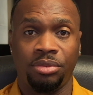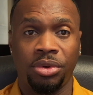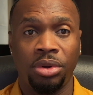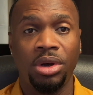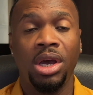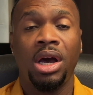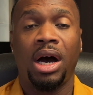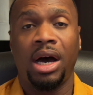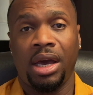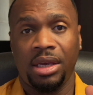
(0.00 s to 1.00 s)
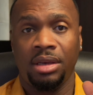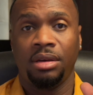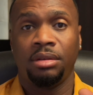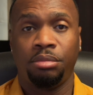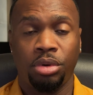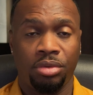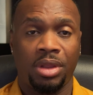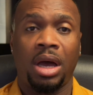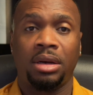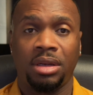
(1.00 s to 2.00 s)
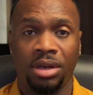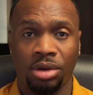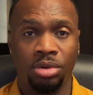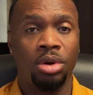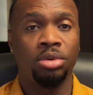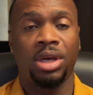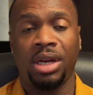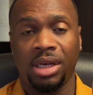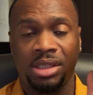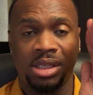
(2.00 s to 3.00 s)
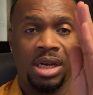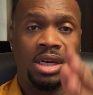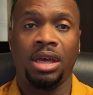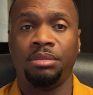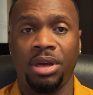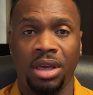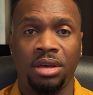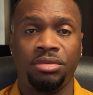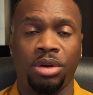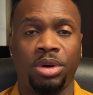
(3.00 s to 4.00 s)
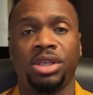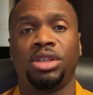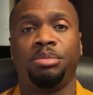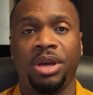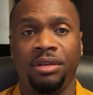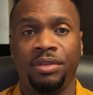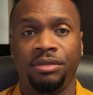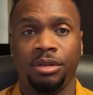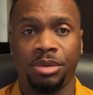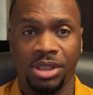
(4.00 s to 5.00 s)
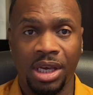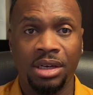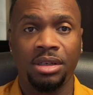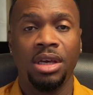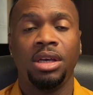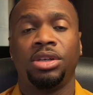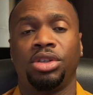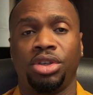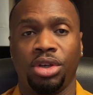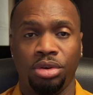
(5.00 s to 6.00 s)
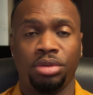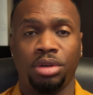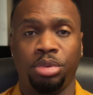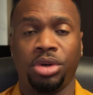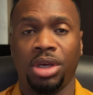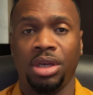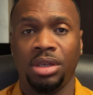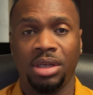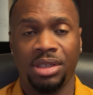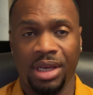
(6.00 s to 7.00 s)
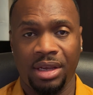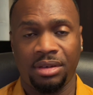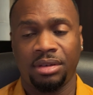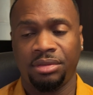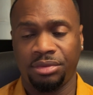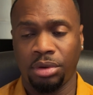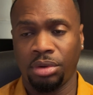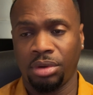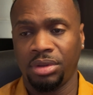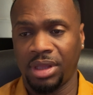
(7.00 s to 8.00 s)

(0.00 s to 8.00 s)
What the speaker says: them for, I put that in a quote and I send them a request to pay 50% to secure the booking date for